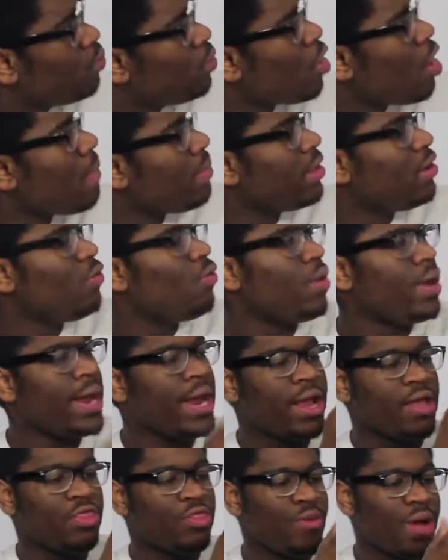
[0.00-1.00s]
normally
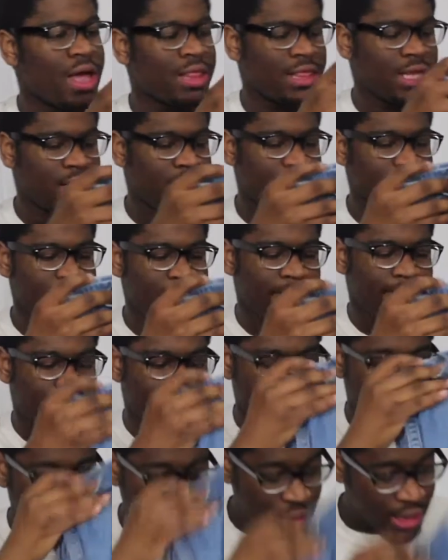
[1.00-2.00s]
wear throughout the day.
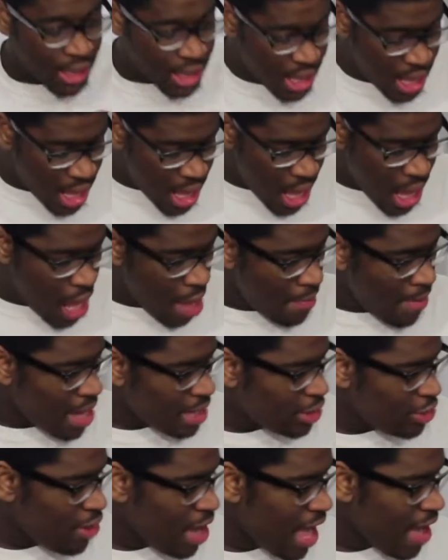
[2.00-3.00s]

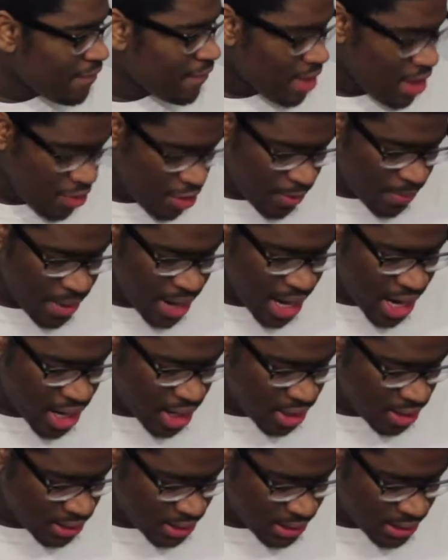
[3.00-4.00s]
I do have other
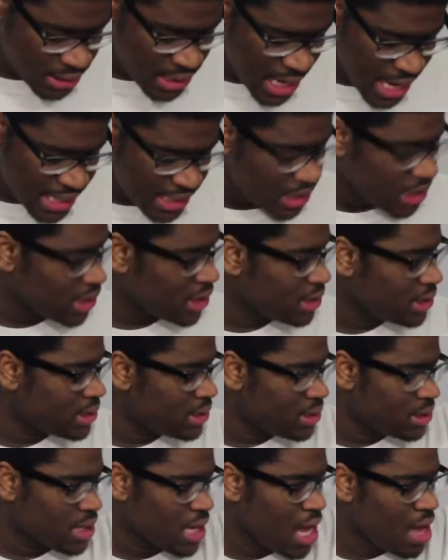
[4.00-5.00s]
pairs. I
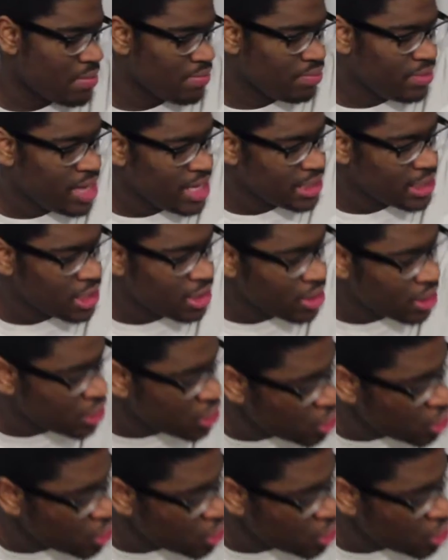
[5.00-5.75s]
just, these are the